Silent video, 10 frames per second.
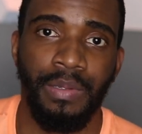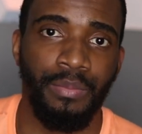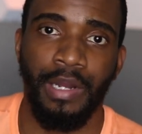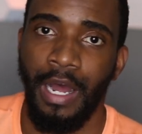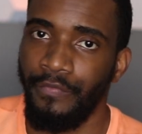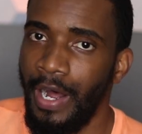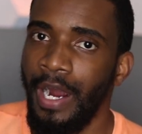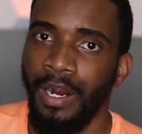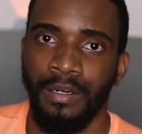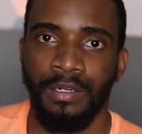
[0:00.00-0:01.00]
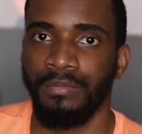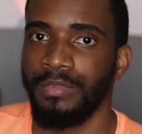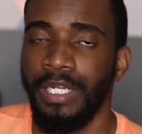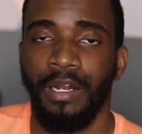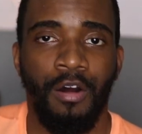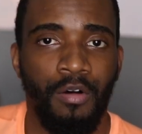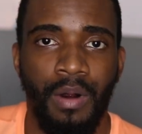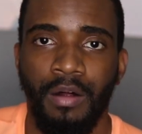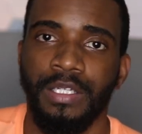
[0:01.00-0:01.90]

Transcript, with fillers: People got fired and sent home all